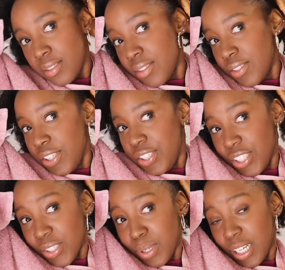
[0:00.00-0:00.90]
So you
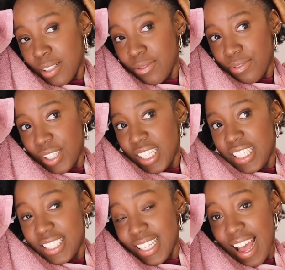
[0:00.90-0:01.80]
just want to
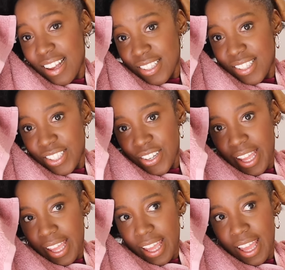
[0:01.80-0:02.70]
really douse your
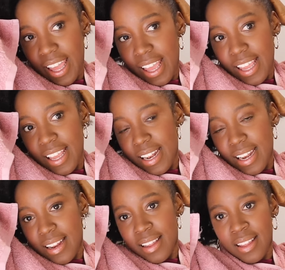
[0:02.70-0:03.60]
hair
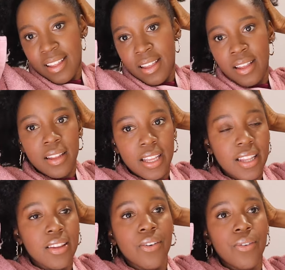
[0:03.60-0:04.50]
in
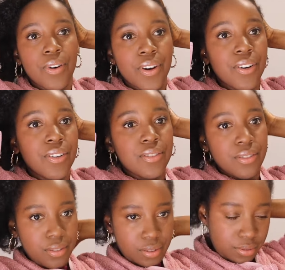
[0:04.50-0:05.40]
the
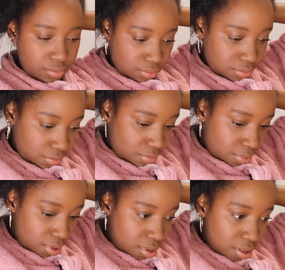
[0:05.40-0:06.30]
oil
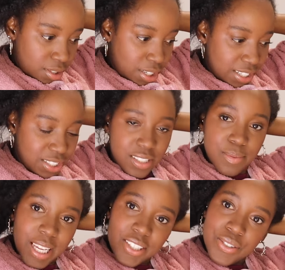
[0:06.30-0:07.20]
and just
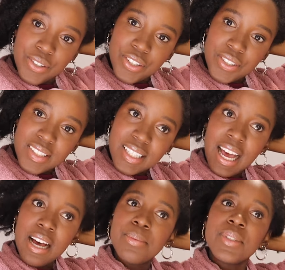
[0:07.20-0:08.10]
make sure your
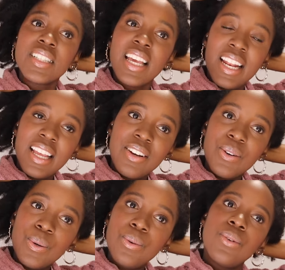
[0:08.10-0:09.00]
scalp is getting
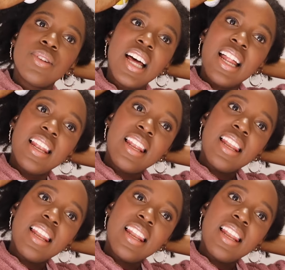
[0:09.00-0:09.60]
all that